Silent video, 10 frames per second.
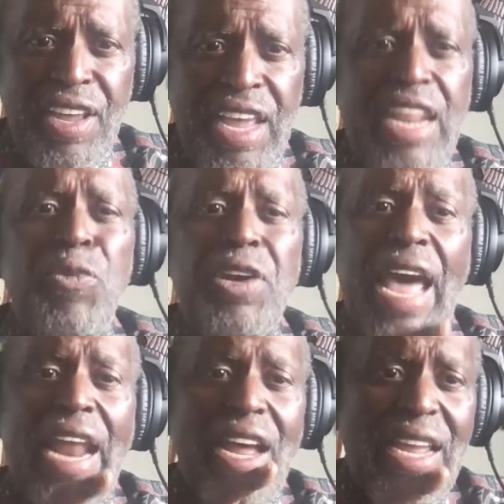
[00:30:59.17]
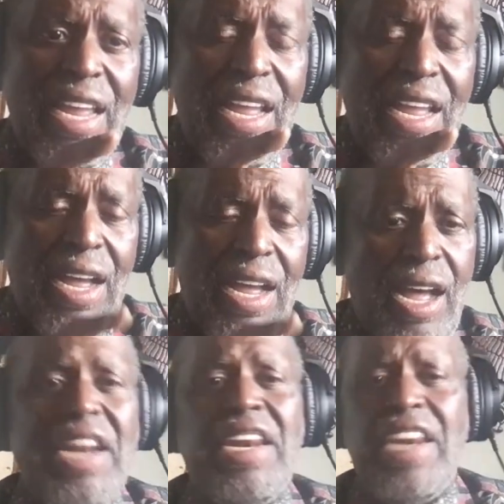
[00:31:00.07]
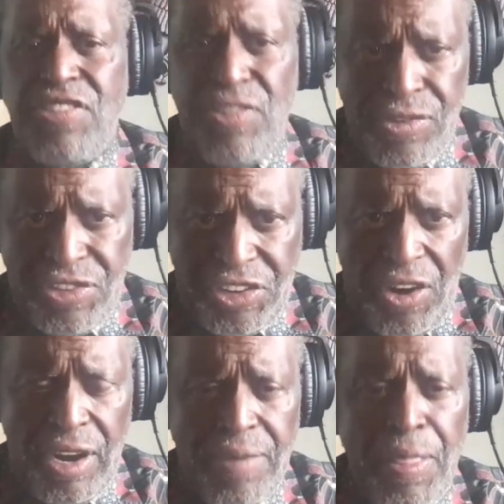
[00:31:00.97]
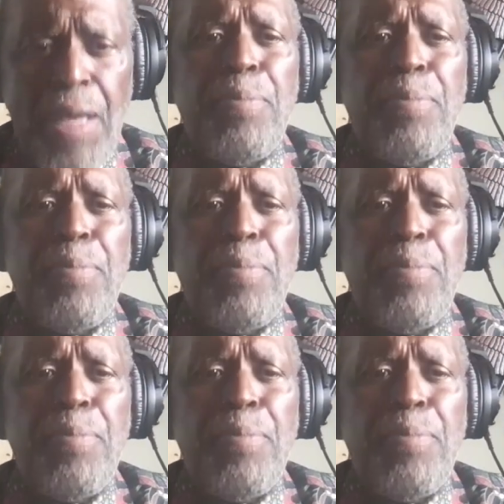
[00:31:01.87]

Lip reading: and he would not unnecessarily